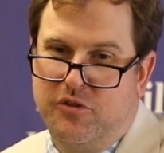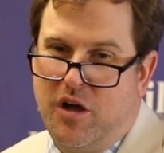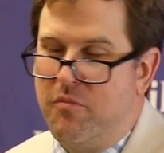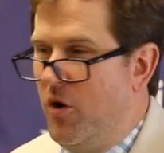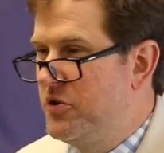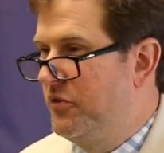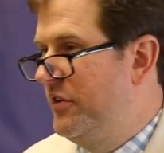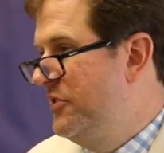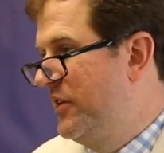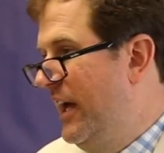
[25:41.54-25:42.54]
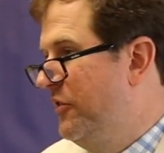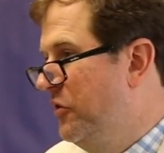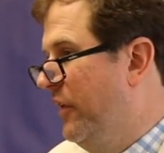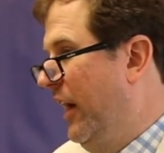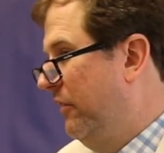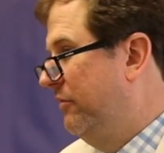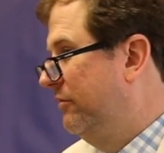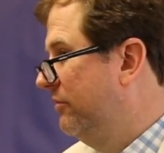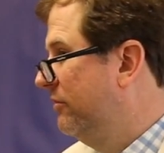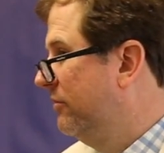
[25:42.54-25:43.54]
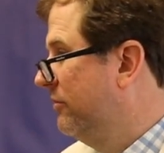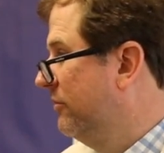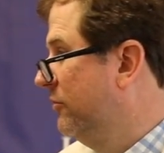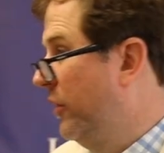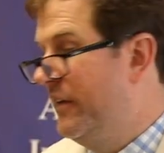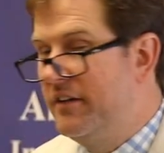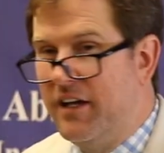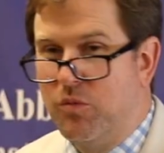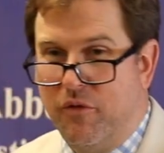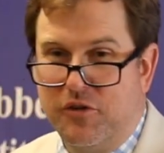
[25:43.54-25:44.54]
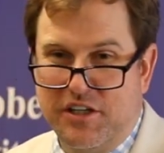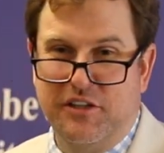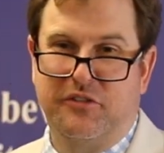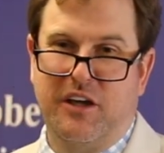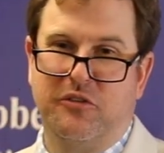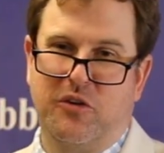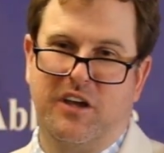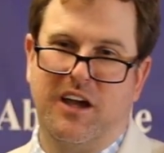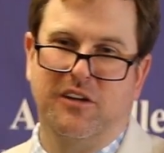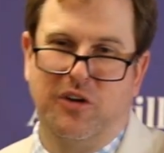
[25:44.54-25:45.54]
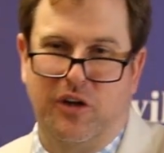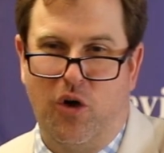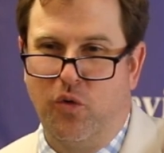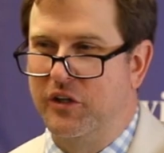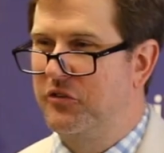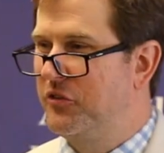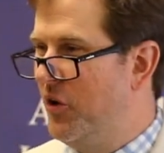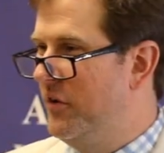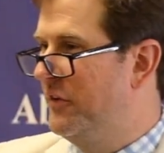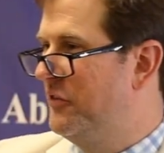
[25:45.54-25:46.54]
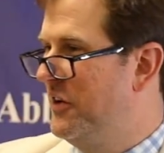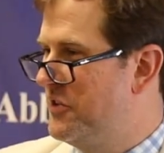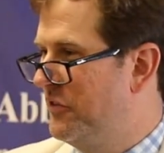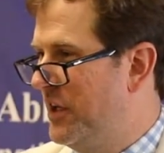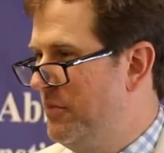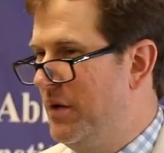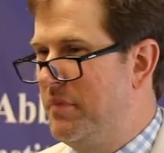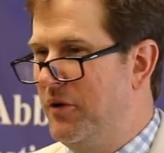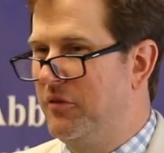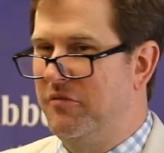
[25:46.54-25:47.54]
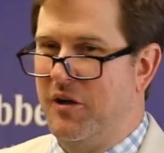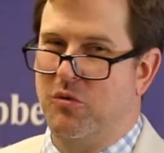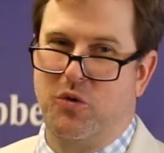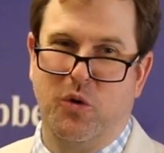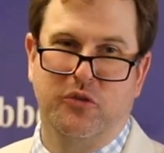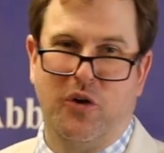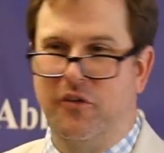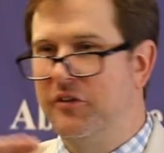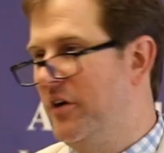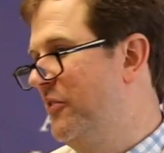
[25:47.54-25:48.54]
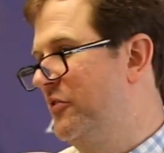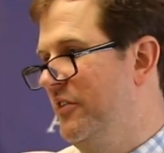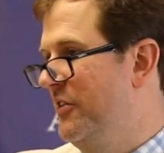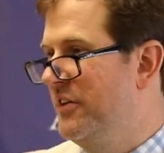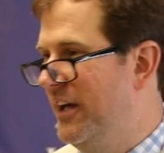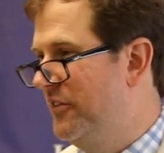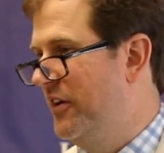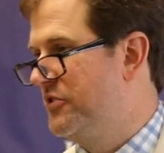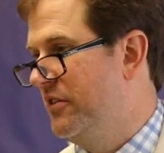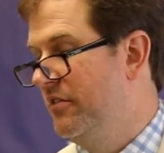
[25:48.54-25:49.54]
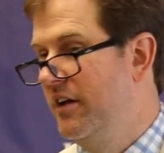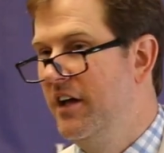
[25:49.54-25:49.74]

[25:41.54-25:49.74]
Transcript: John Marshall said, you can't do that. What they did, what Virginia said is, okay, look, only certain decisions can be appealed to federal courts. All these others, no, you can't touch it.